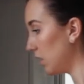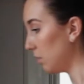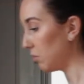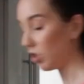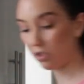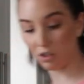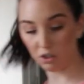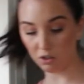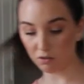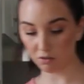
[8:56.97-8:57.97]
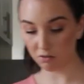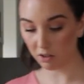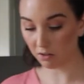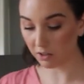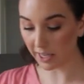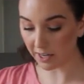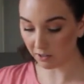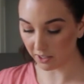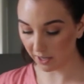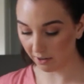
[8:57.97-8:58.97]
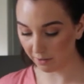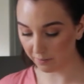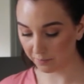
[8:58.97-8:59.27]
I'm just going to use a little ladle here.